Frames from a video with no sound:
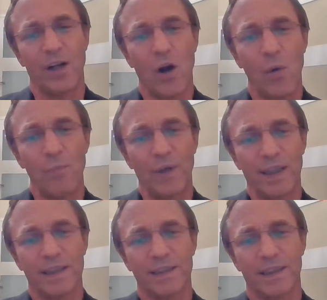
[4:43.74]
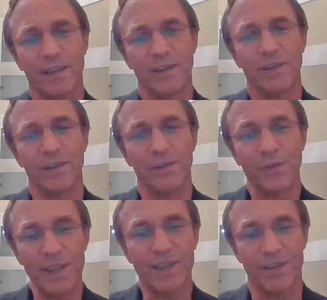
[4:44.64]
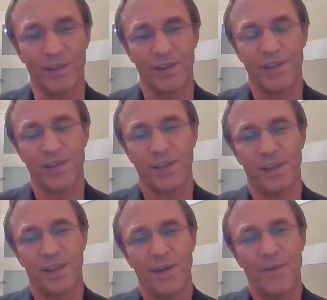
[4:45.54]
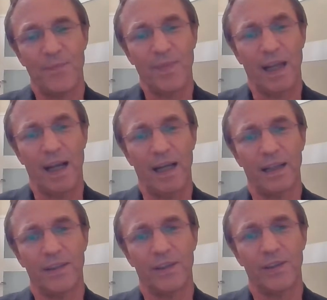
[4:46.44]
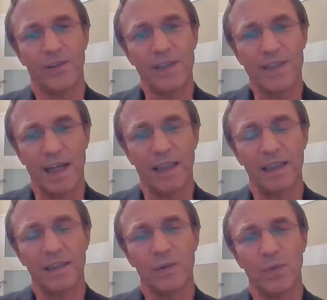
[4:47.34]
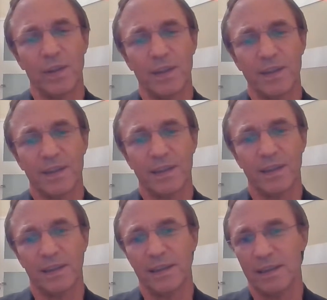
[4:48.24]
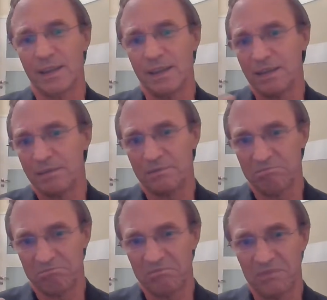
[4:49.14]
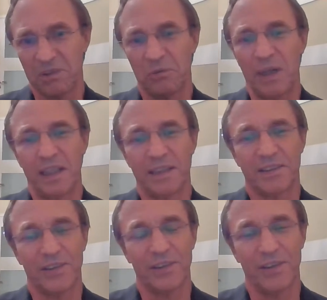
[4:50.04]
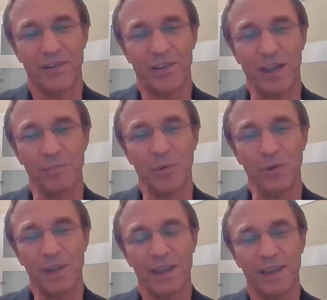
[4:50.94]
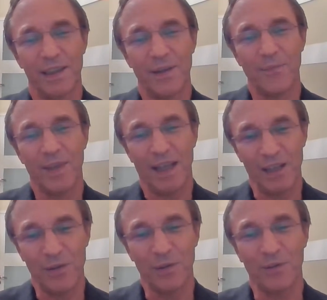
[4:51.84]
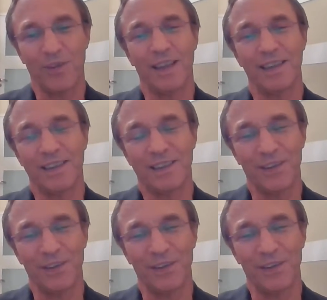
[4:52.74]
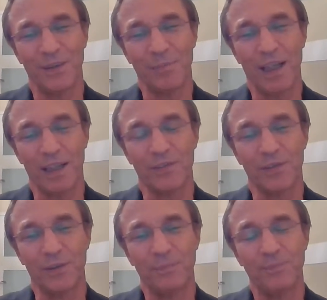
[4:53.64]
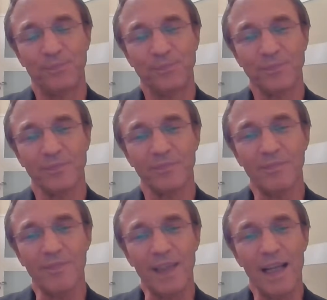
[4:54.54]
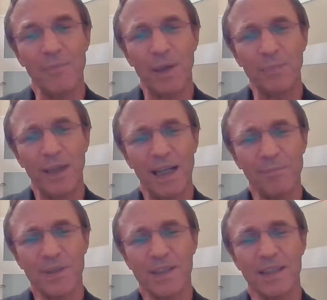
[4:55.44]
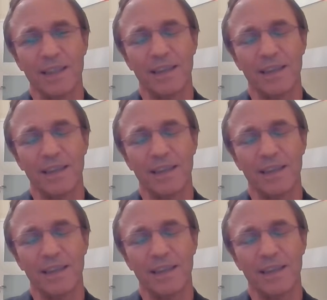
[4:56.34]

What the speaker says: complex research. And the result was a quite thick book, and you will find it on the platform. But perhaps